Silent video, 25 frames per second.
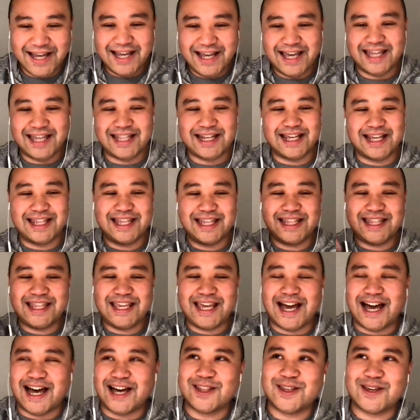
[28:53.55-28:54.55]
And then I think the
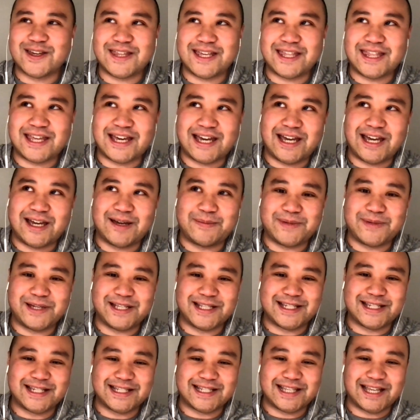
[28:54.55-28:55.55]
other thing that
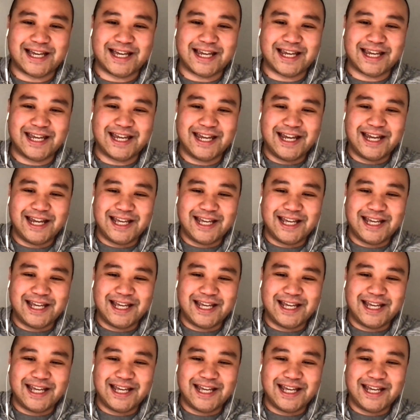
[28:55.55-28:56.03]
happens is like